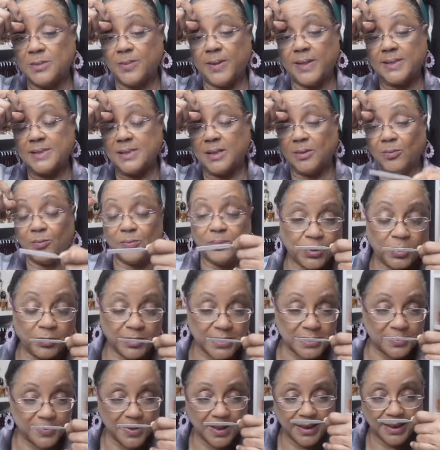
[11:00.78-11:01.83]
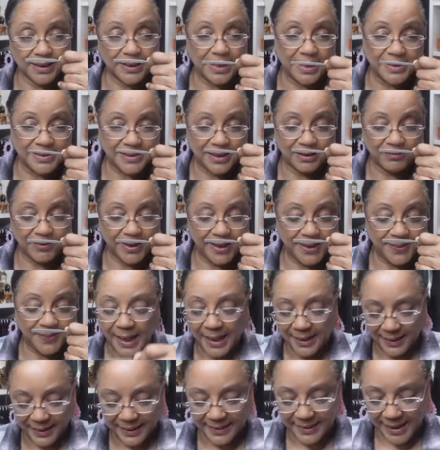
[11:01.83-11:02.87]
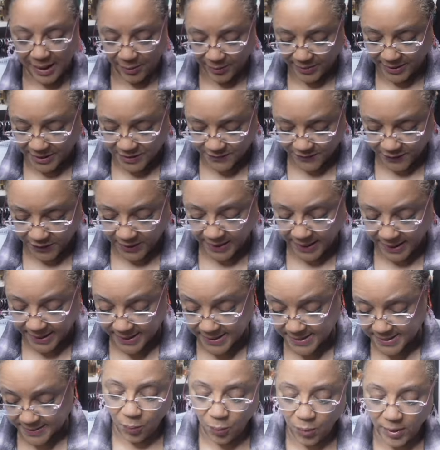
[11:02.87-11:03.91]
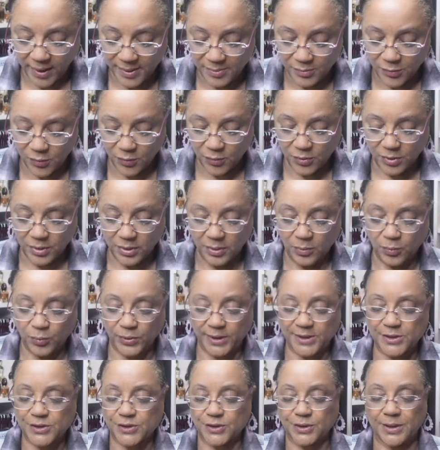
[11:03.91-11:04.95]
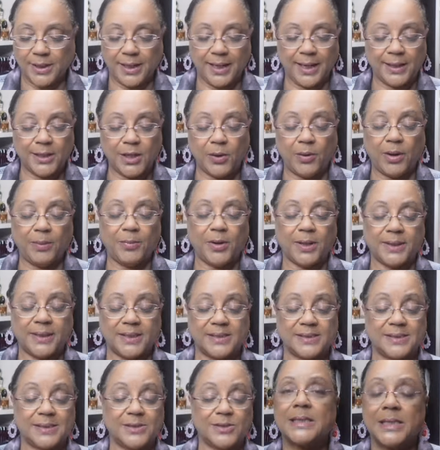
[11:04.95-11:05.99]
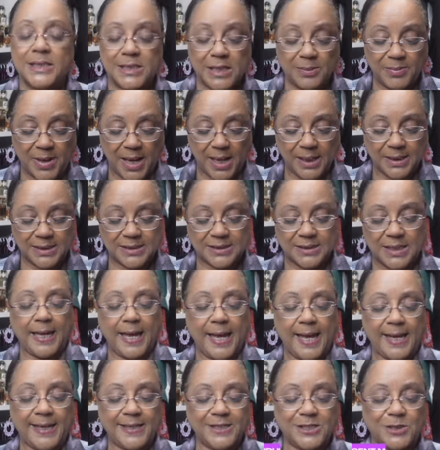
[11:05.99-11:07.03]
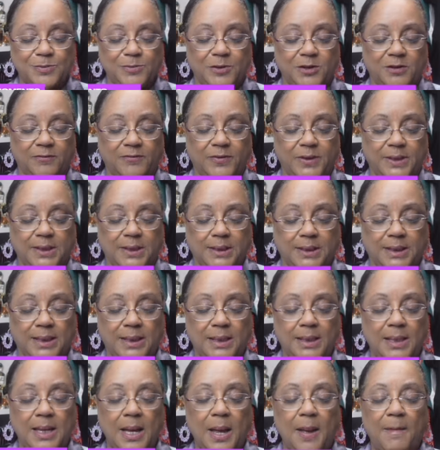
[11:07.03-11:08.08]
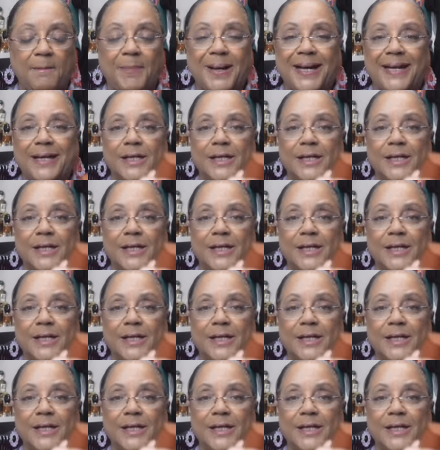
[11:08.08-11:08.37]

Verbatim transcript: depends on what you want to smell like that day, right? I like that one. That's very nice. One more, which I know I bought this at TJ Maxx, cashmere vanilla by